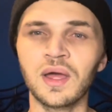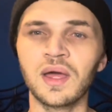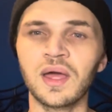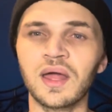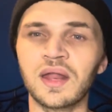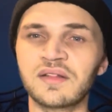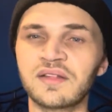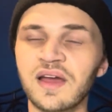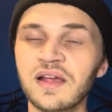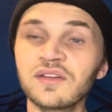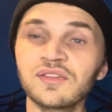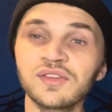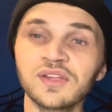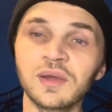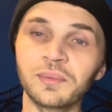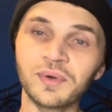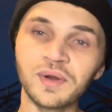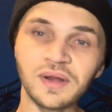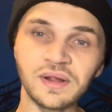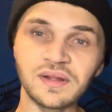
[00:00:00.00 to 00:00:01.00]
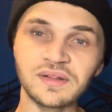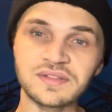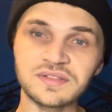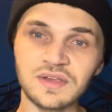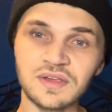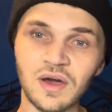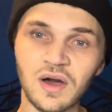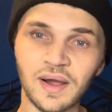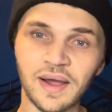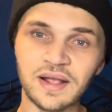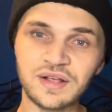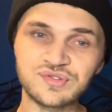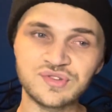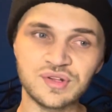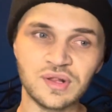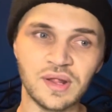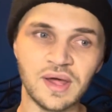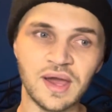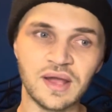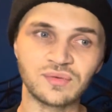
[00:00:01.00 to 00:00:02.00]
And it's actually a pretty good song. I actually
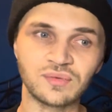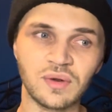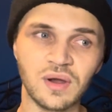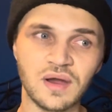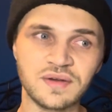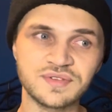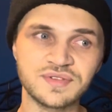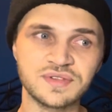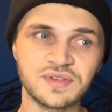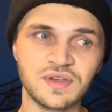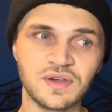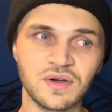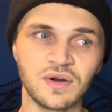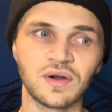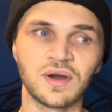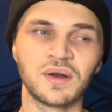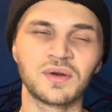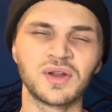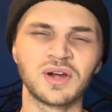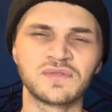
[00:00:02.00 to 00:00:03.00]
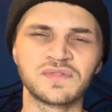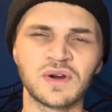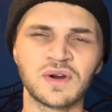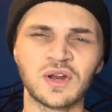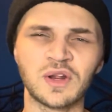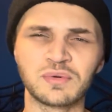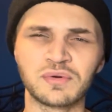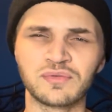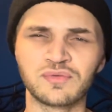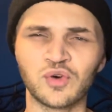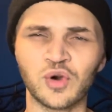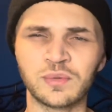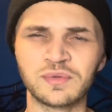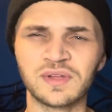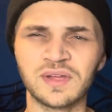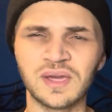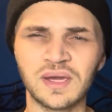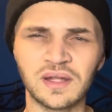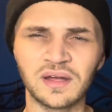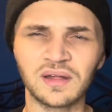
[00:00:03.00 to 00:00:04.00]
liked Rock's song. I don't know if I'd have performed
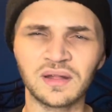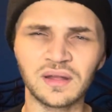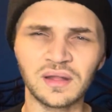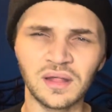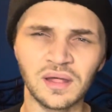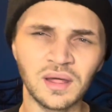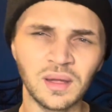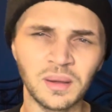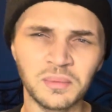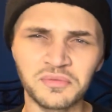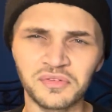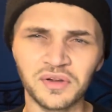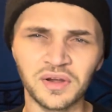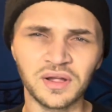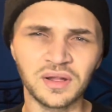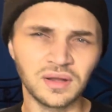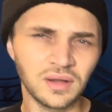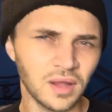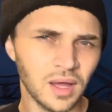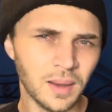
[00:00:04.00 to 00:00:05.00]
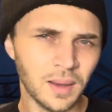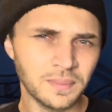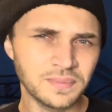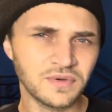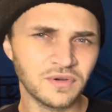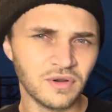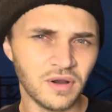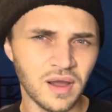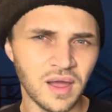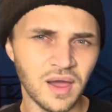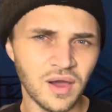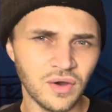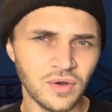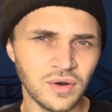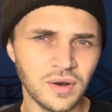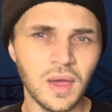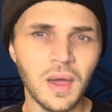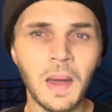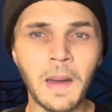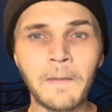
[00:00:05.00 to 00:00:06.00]
it in a club for a club crowd,
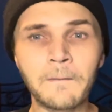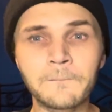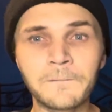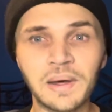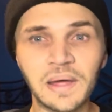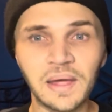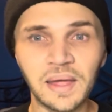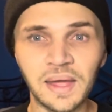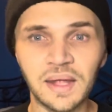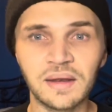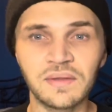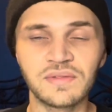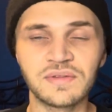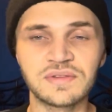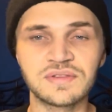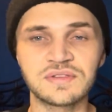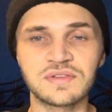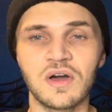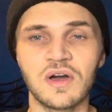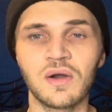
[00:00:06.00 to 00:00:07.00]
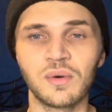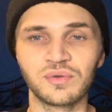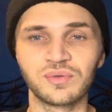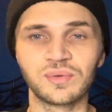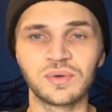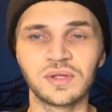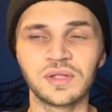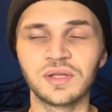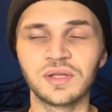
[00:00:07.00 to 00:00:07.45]
but the song was really